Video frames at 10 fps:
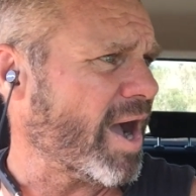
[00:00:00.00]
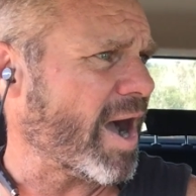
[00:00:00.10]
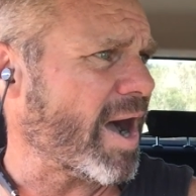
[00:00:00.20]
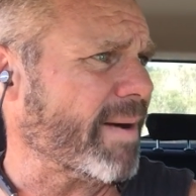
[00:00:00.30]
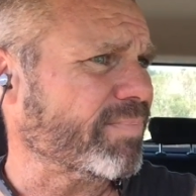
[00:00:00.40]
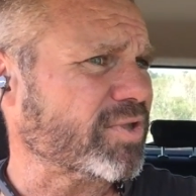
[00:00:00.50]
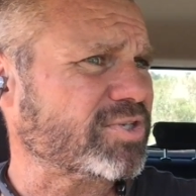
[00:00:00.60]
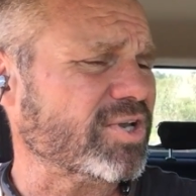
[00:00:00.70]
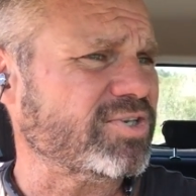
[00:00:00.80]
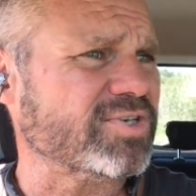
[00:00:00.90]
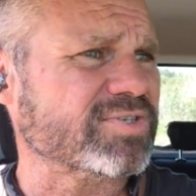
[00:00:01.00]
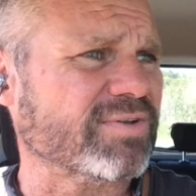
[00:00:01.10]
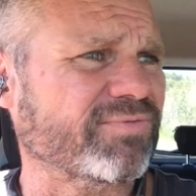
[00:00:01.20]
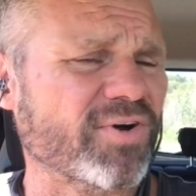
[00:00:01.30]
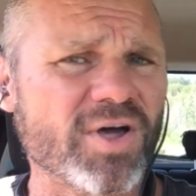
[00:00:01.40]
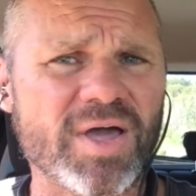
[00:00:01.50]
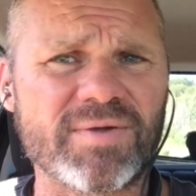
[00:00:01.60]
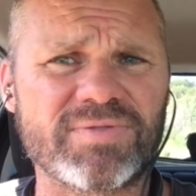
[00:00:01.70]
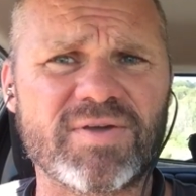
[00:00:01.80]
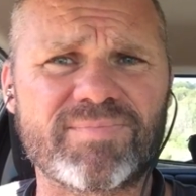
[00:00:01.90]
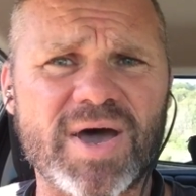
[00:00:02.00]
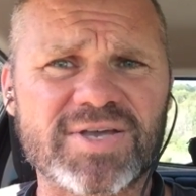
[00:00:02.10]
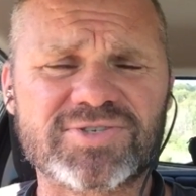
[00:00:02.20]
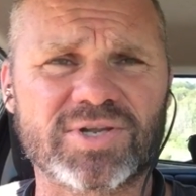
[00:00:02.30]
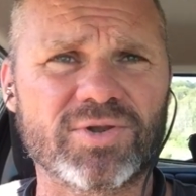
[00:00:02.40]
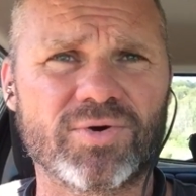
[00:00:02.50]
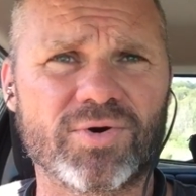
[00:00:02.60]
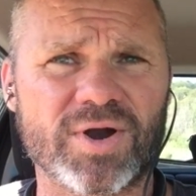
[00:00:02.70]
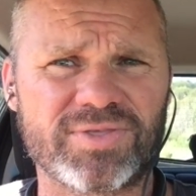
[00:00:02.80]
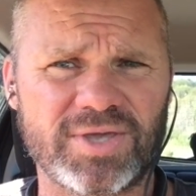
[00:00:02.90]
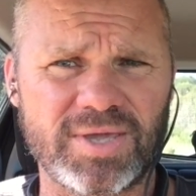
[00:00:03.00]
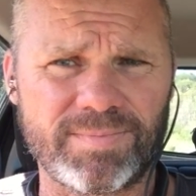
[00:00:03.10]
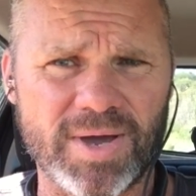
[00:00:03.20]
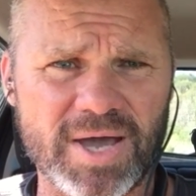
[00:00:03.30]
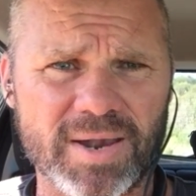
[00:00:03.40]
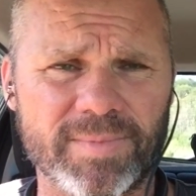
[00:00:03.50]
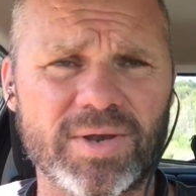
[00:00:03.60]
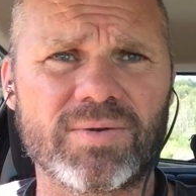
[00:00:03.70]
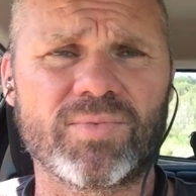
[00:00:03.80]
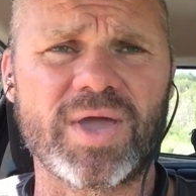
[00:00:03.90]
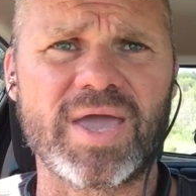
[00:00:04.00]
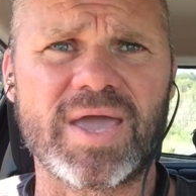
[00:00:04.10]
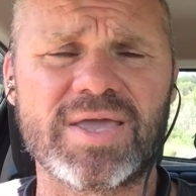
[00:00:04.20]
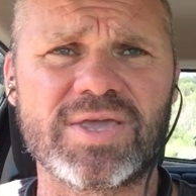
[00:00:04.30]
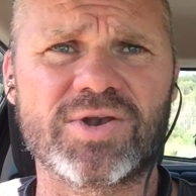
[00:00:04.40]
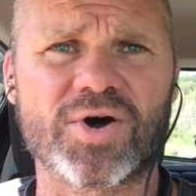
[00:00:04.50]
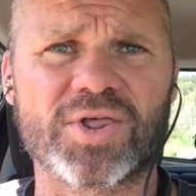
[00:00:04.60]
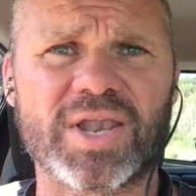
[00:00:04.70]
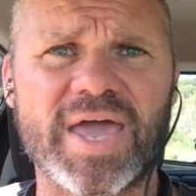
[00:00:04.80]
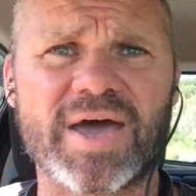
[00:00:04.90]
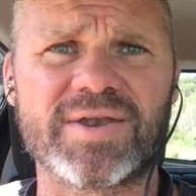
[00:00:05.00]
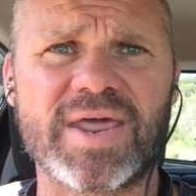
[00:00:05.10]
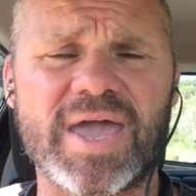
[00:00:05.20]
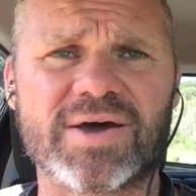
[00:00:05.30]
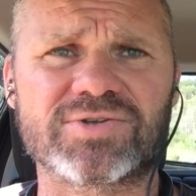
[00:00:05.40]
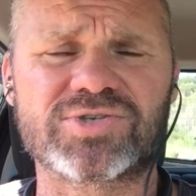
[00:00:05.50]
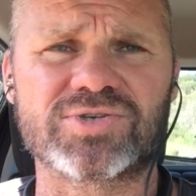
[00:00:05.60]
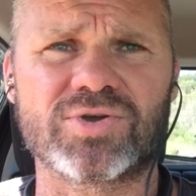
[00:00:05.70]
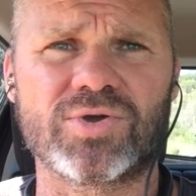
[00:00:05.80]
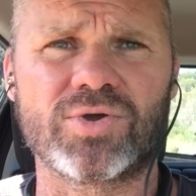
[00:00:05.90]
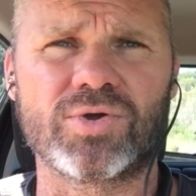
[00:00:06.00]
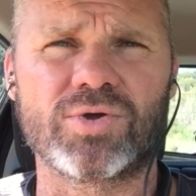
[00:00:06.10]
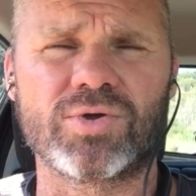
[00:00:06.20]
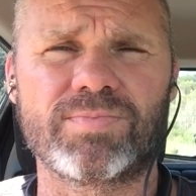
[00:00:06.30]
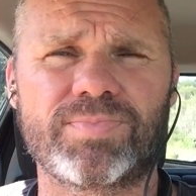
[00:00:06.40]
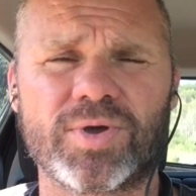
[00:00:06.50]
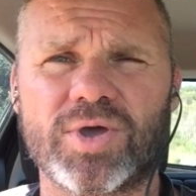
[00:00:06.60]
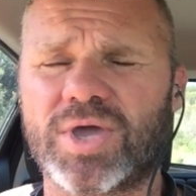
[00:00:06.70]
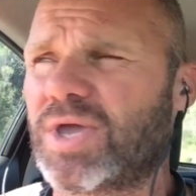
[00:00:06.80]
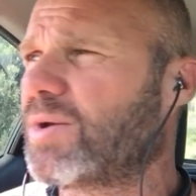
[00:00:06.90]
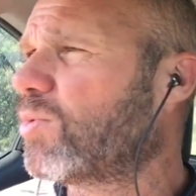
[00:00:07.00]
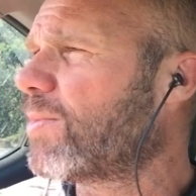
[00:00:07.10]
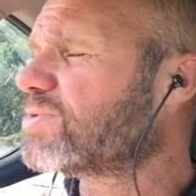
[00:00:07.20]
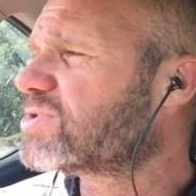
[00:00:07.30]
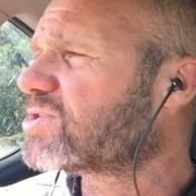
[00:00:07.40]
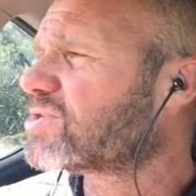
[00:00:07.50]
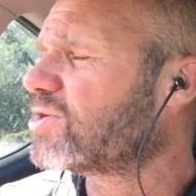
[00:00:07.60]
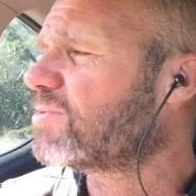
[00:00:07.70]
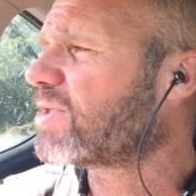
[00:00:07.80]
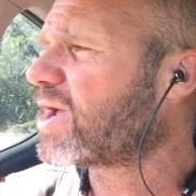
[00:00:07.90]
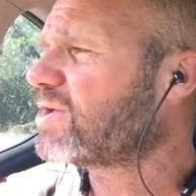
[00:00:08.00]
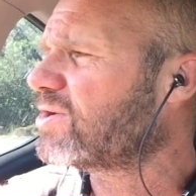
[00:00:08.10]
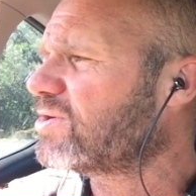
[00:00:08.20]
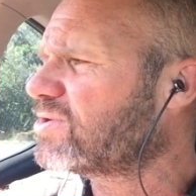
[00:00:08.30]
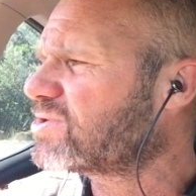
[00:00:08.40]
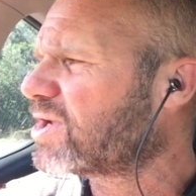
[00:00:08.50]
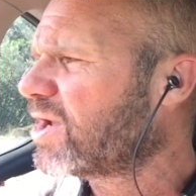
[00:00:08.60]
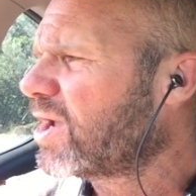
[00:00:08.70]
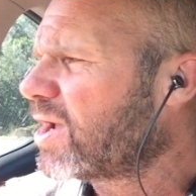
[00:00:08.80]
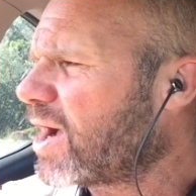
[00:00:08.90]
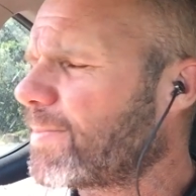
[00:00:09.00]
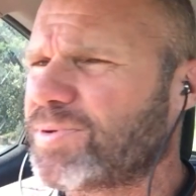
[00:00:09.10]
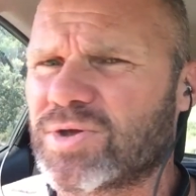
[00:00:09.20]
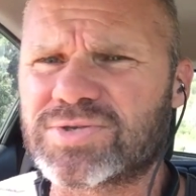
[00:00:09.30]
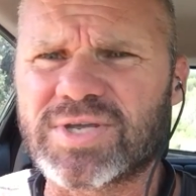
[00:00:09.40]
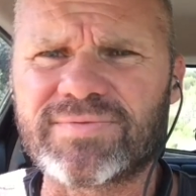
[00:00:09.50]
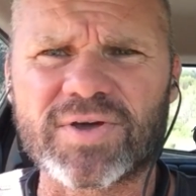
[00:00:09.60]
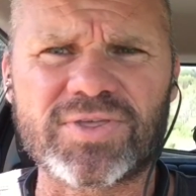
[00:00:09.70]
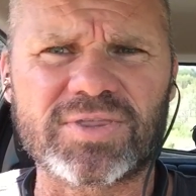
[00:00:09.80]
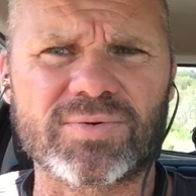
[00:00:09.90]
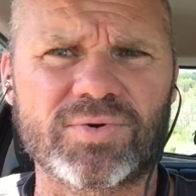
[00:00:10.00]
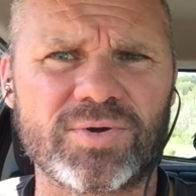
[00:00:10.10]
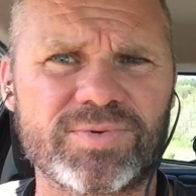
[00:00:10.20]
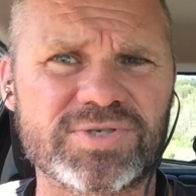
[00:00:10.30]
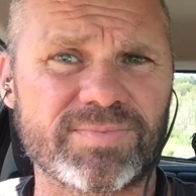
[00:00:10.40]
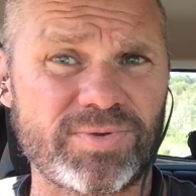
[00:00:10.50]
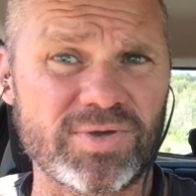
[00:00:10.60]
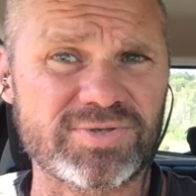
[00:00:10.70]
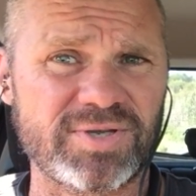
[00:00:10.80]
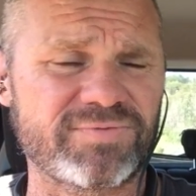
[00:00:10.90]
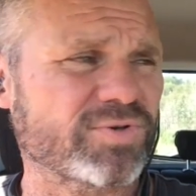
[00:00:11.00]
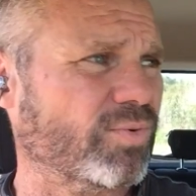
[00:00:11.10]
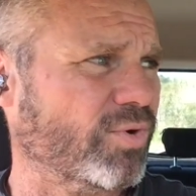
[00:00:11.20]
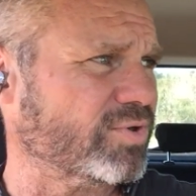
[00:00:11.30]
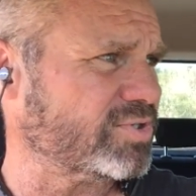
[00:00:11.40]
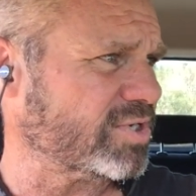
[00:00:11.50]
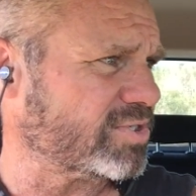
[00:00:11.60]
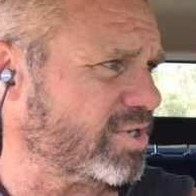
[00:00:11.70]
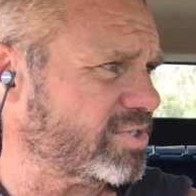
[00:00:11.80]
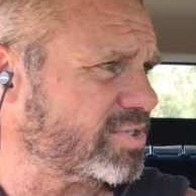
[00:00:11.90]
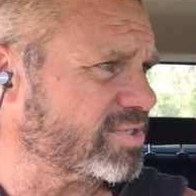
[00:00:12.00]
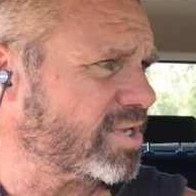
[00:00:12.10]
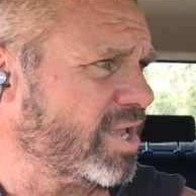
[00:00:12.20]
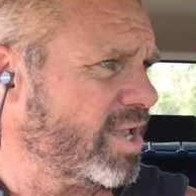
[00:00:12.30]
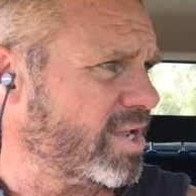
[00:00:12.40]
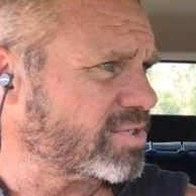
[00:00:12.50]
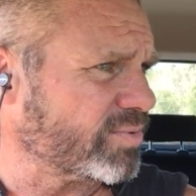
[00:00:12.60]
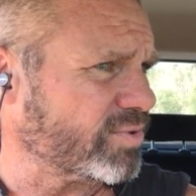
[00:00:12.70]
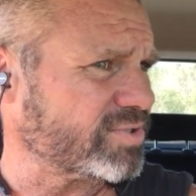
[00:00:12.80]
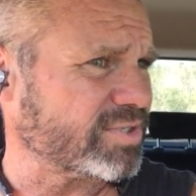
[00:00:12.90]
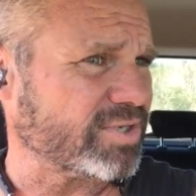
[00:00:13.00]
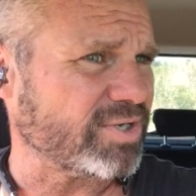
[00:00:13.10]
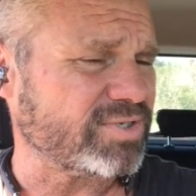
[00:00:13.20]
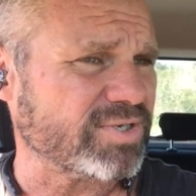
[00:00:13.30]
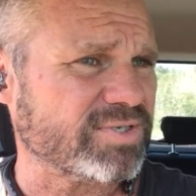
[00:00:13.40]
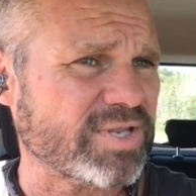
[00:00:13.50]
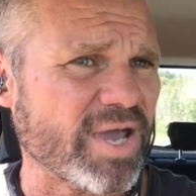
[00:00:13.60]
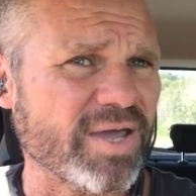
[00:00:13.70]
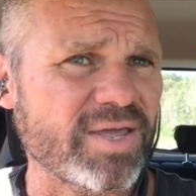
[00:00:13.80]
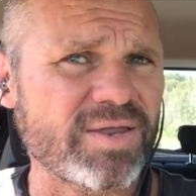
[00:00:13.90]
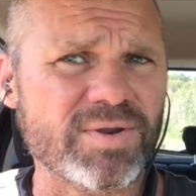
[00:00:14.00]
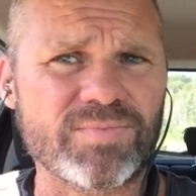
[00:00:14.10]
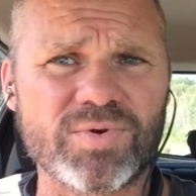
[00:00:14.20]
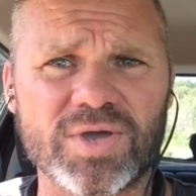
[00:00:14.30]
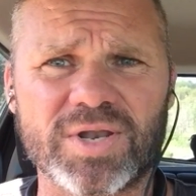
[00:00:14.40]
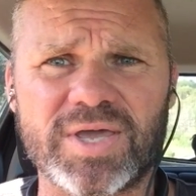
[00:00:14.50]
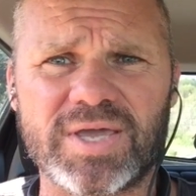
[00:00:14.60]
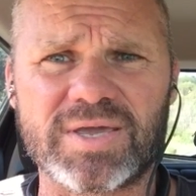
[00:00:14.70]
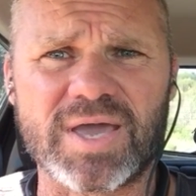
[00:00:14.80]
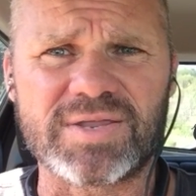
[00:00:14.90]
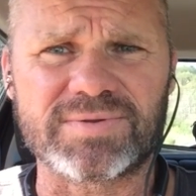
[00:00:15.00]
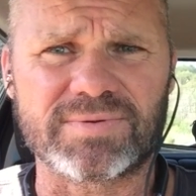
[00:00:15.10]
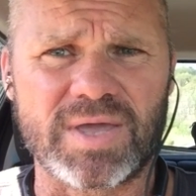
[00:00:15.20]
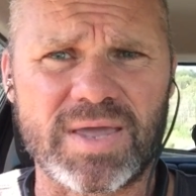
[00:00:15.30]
The teachers they've passed a law, I think, in Parliament where you're not allowed now to be, what was the term they used? Abusive. I think the word was abusive towards your teachers. Towards the teachers. Now, it really